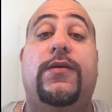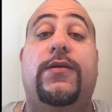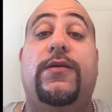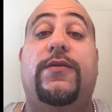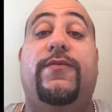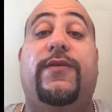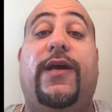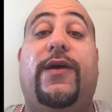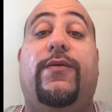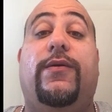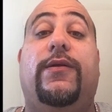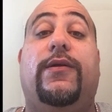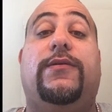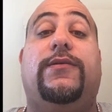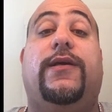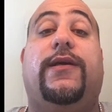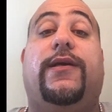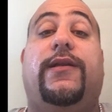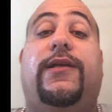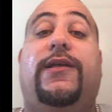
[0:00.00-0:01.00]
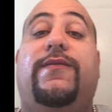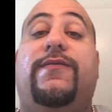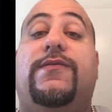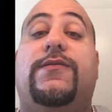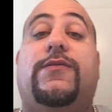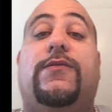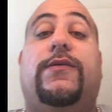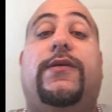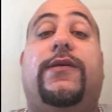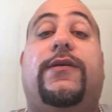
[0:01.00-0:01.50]
we've got what looks like an even
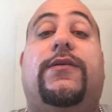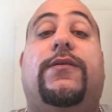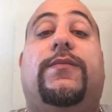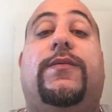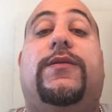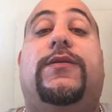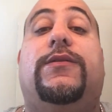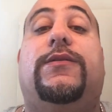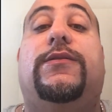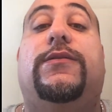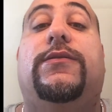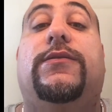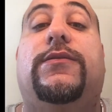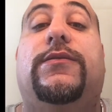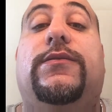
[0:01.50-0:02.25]
square almost